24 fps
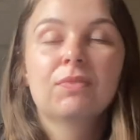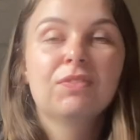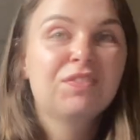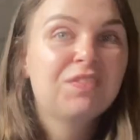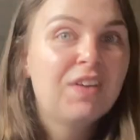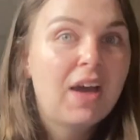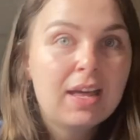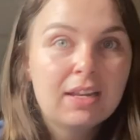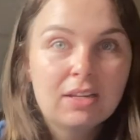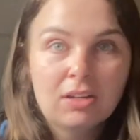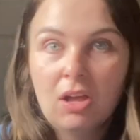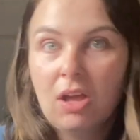
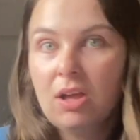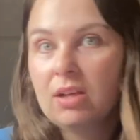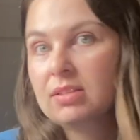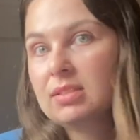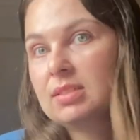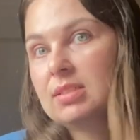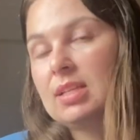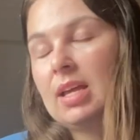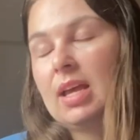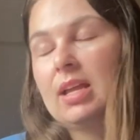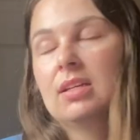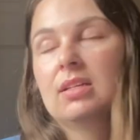fat
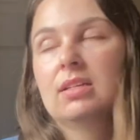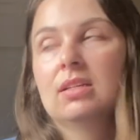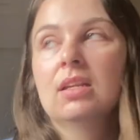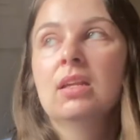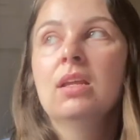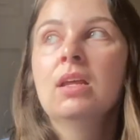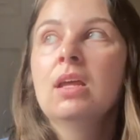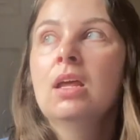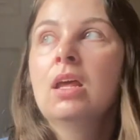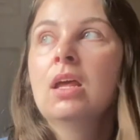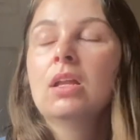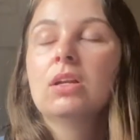loss and
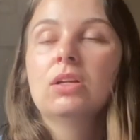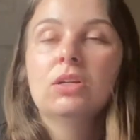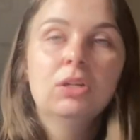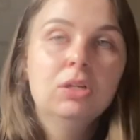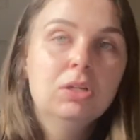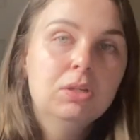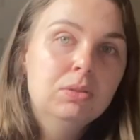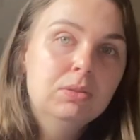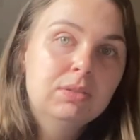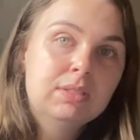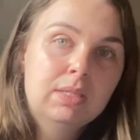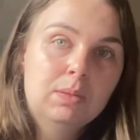
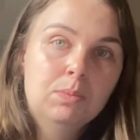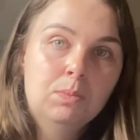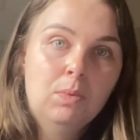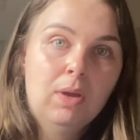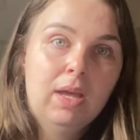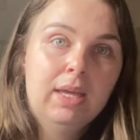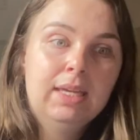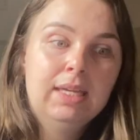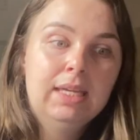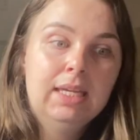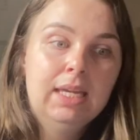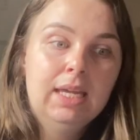losing
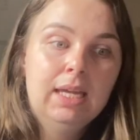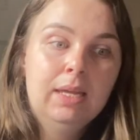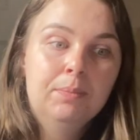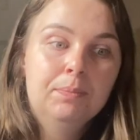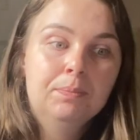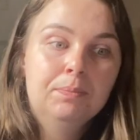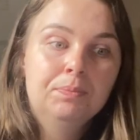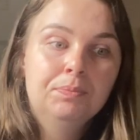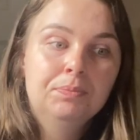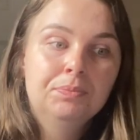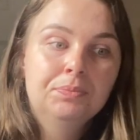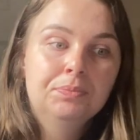weight in
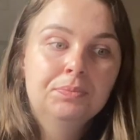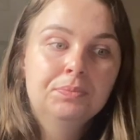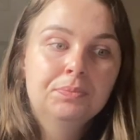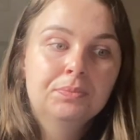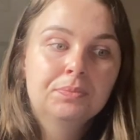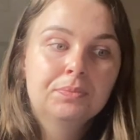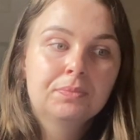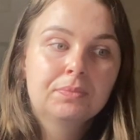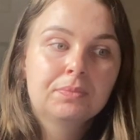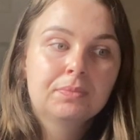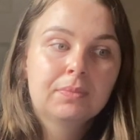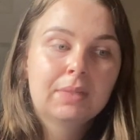
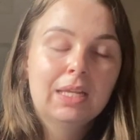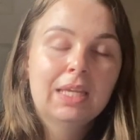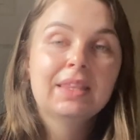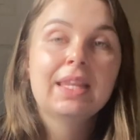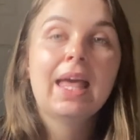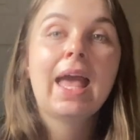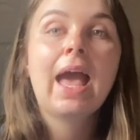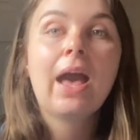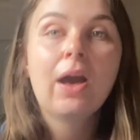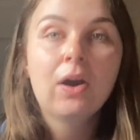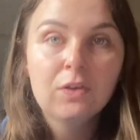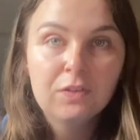the
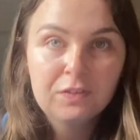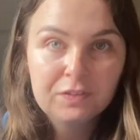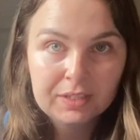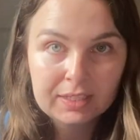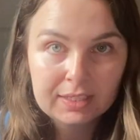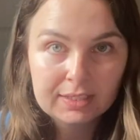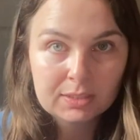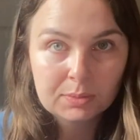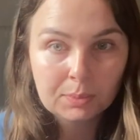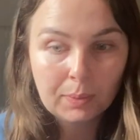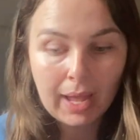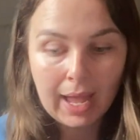
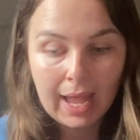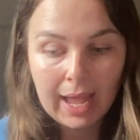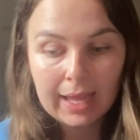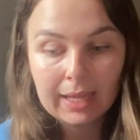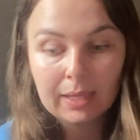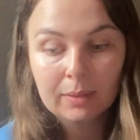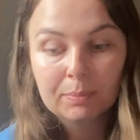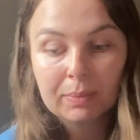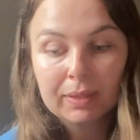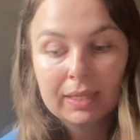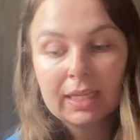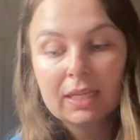healthiest
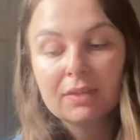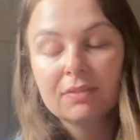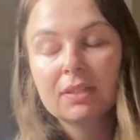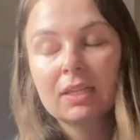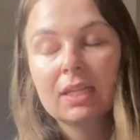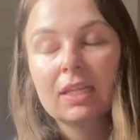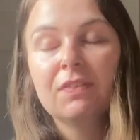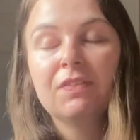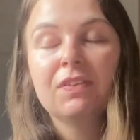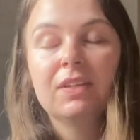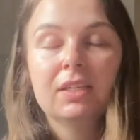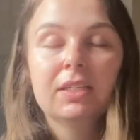way. But even
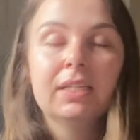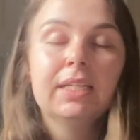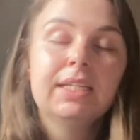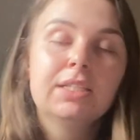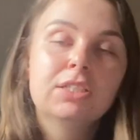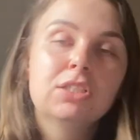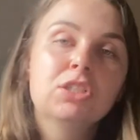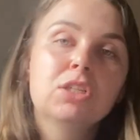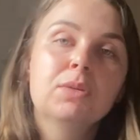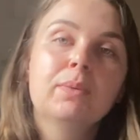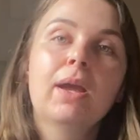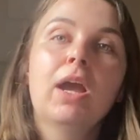if you need
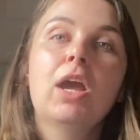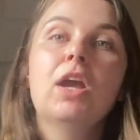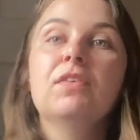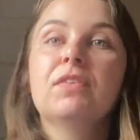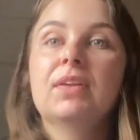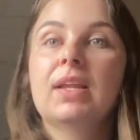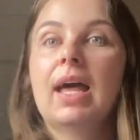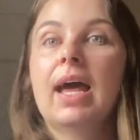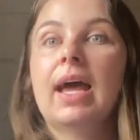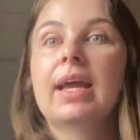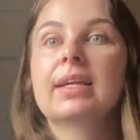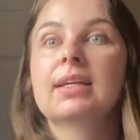to do it over
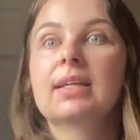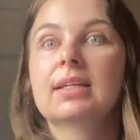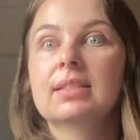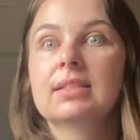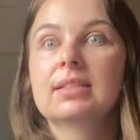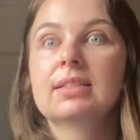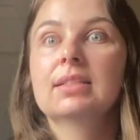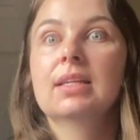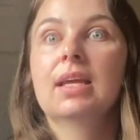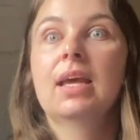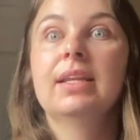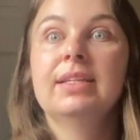like
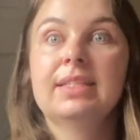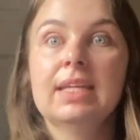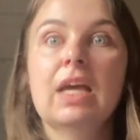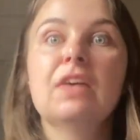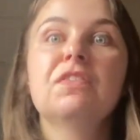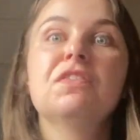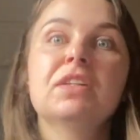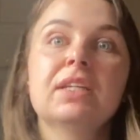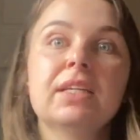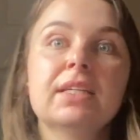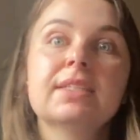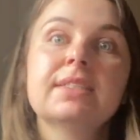a
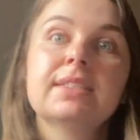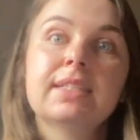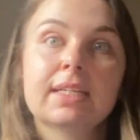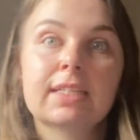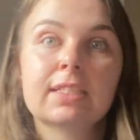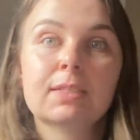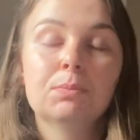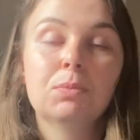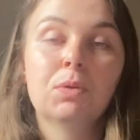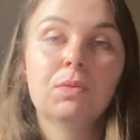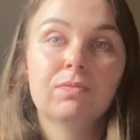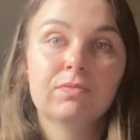definite
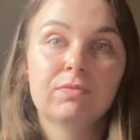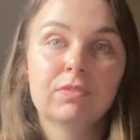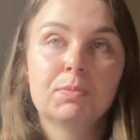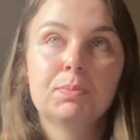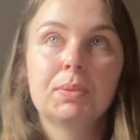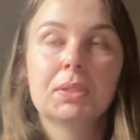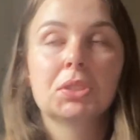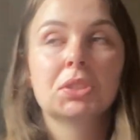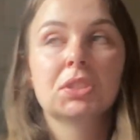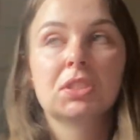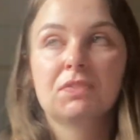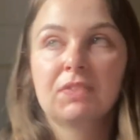6 months
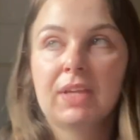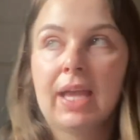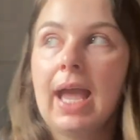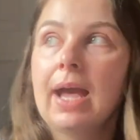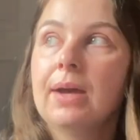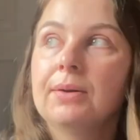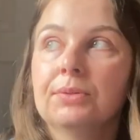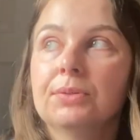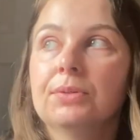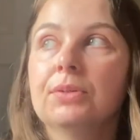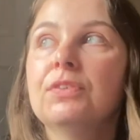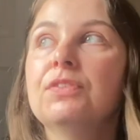because of your
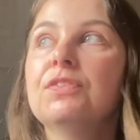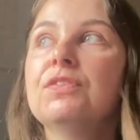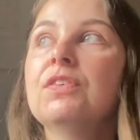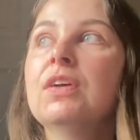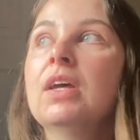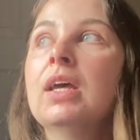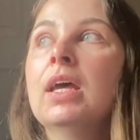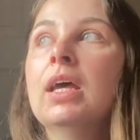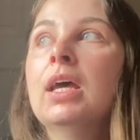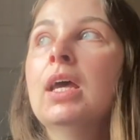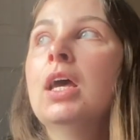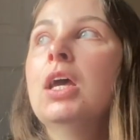health,
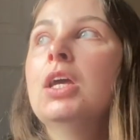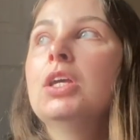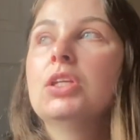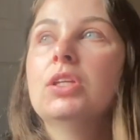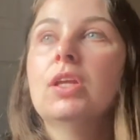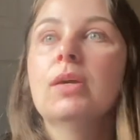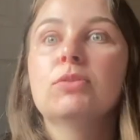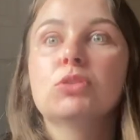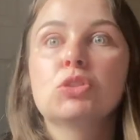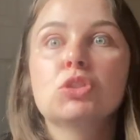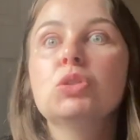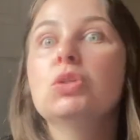
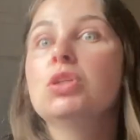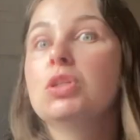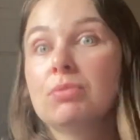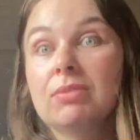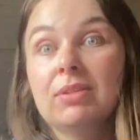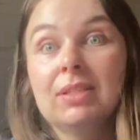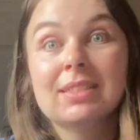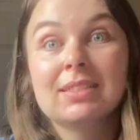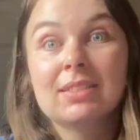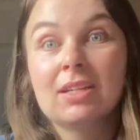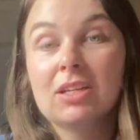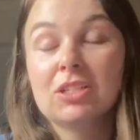just do your
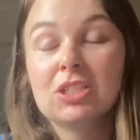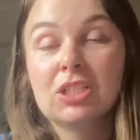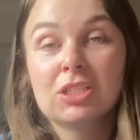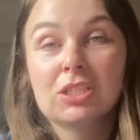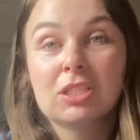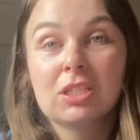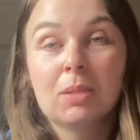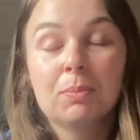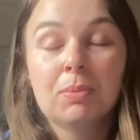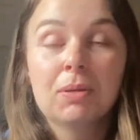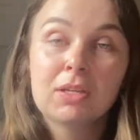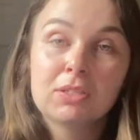research into
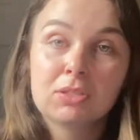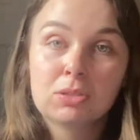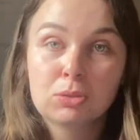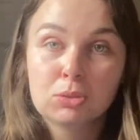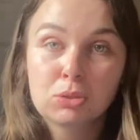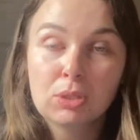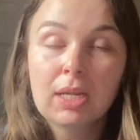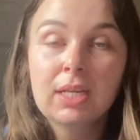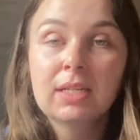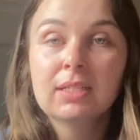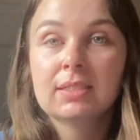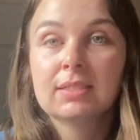the personal
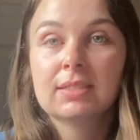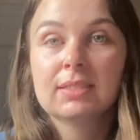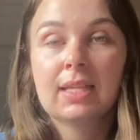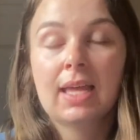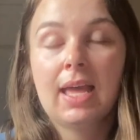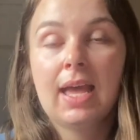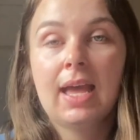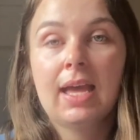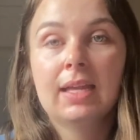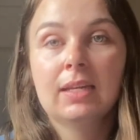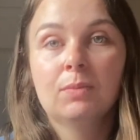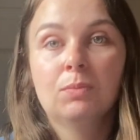trainers
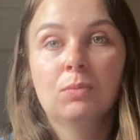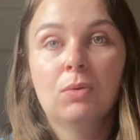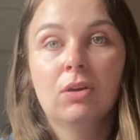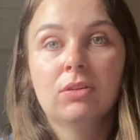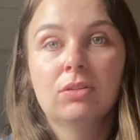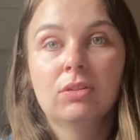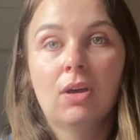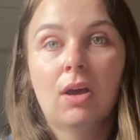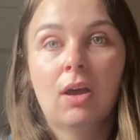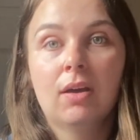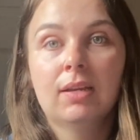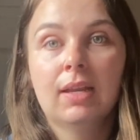then and
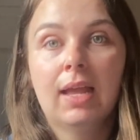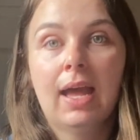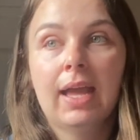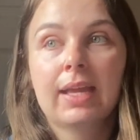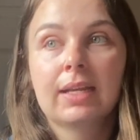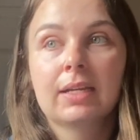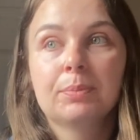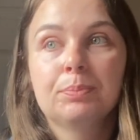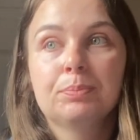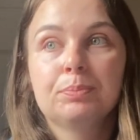whatnot. Like